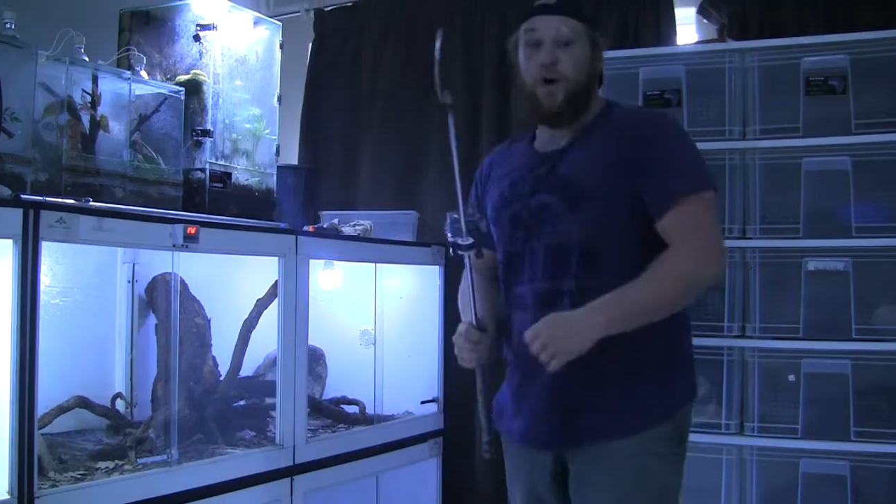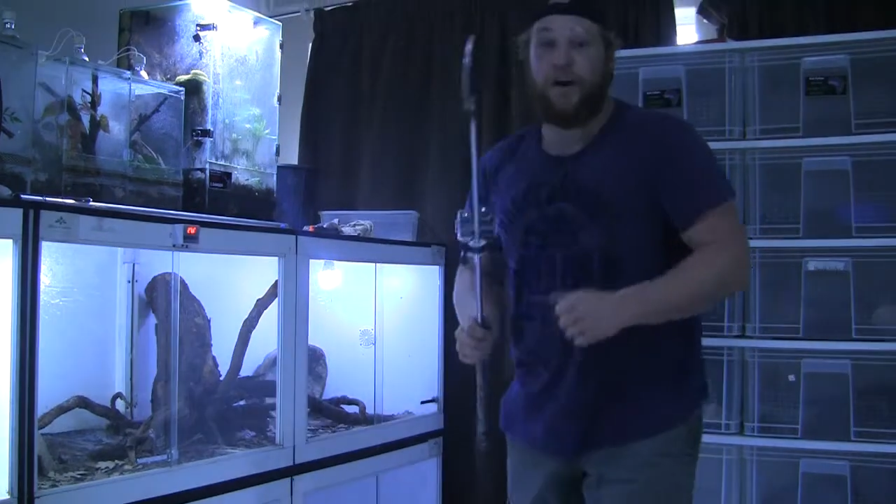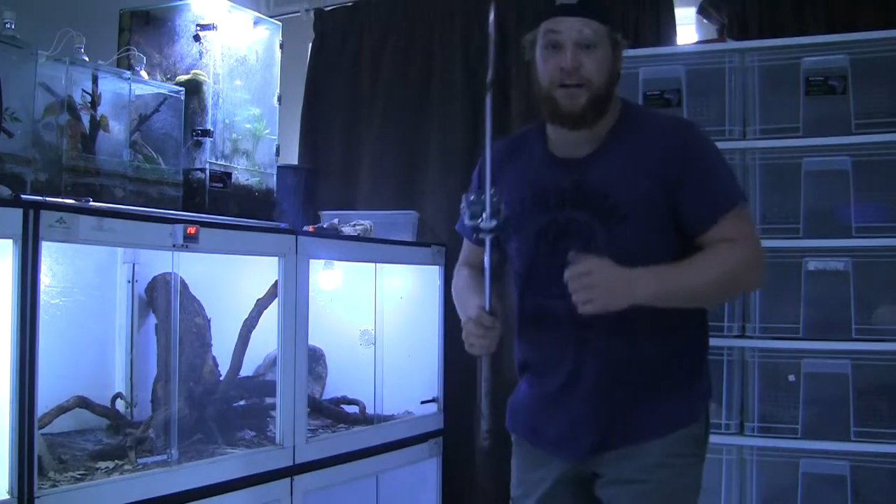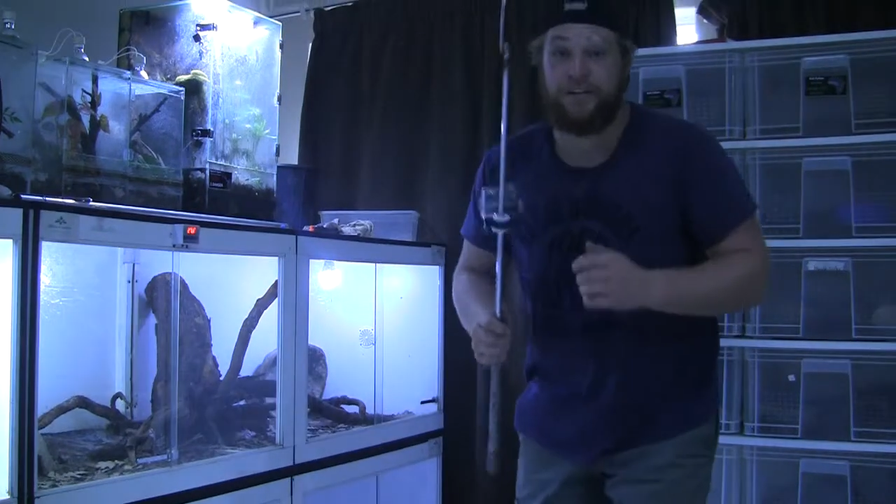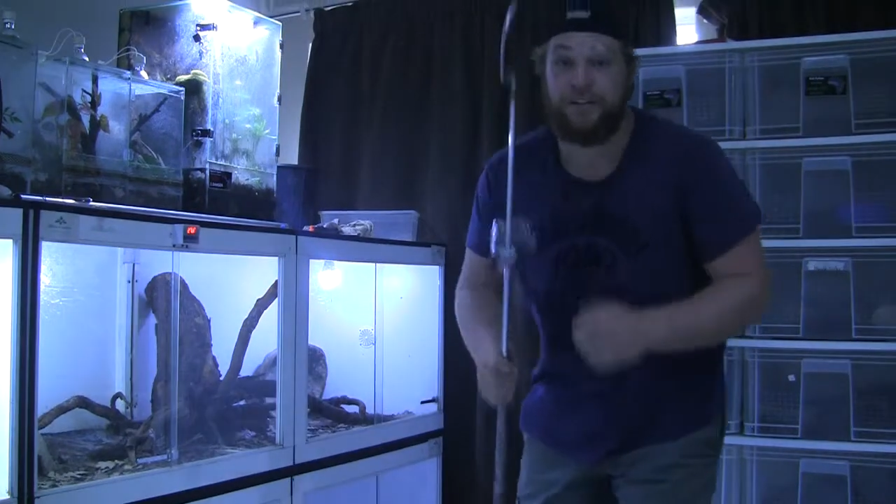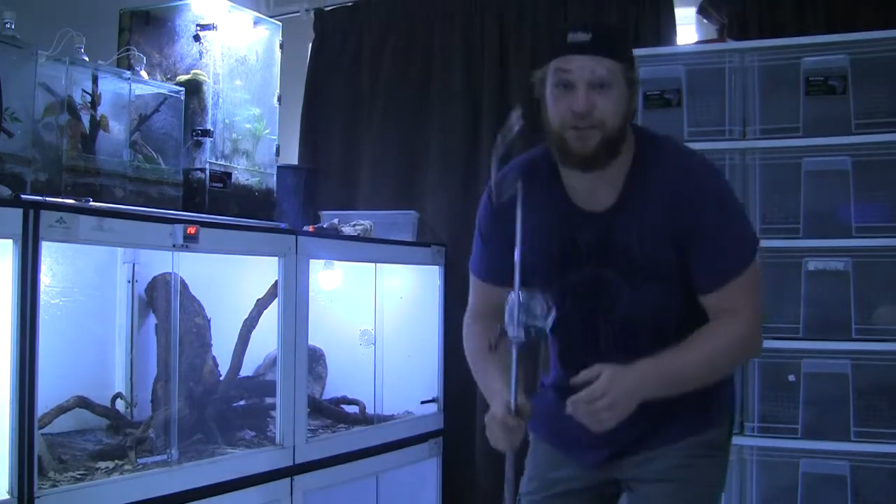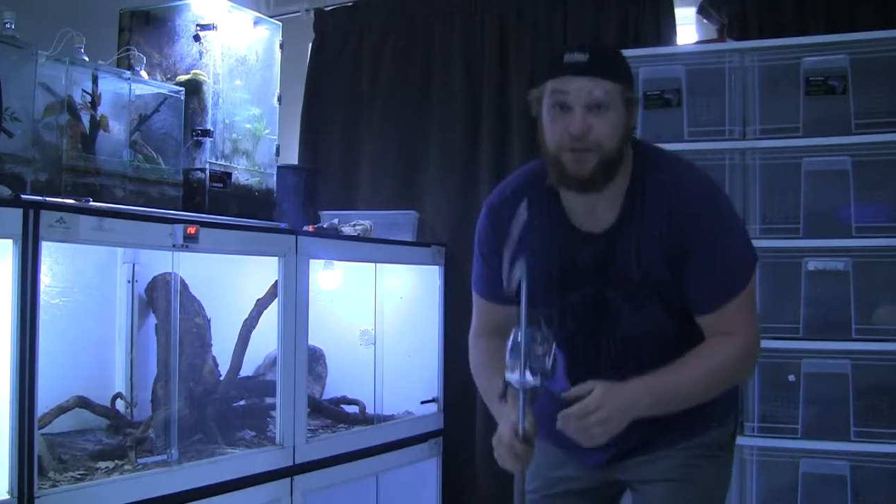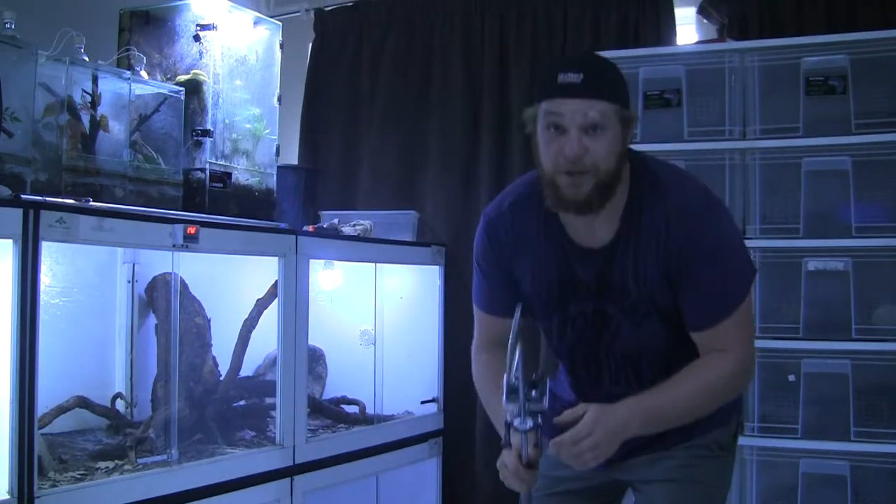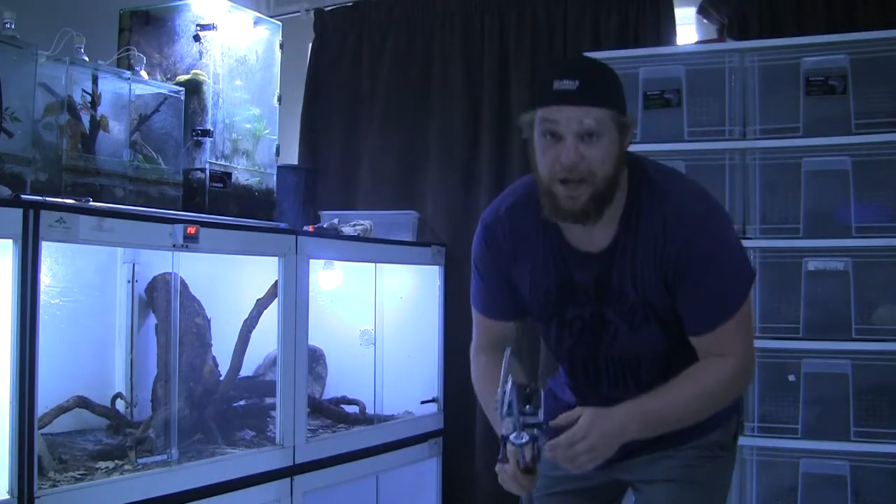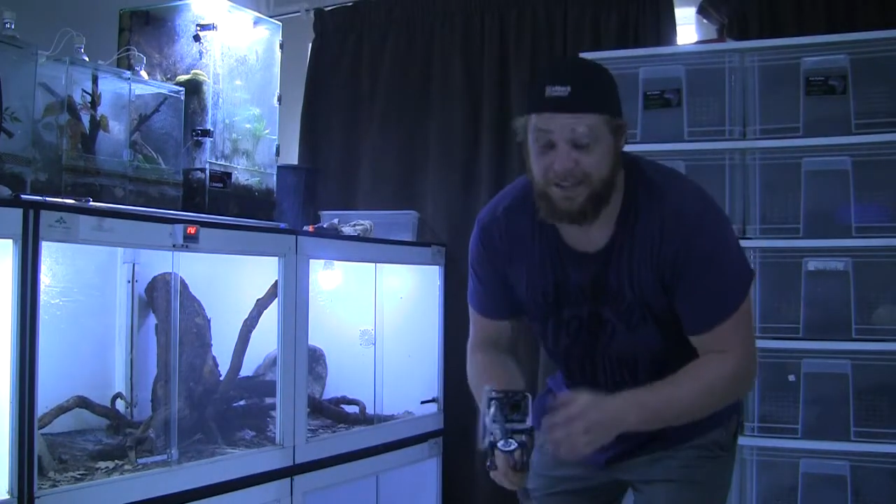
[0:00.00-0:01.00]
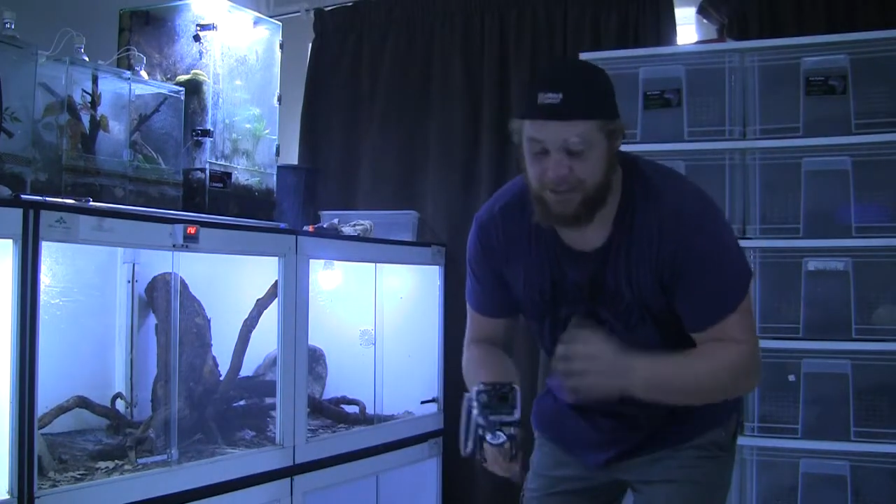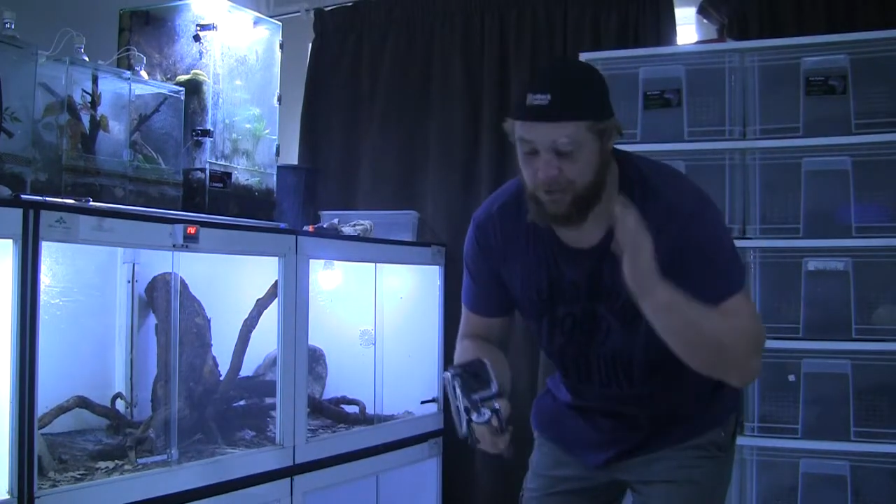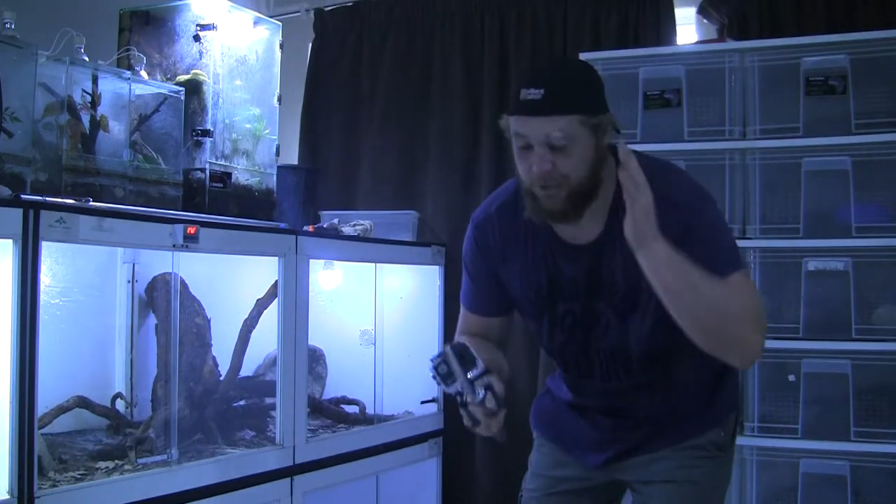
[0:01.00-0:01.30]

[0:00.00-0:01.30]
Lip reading: Alright, shoot you guys,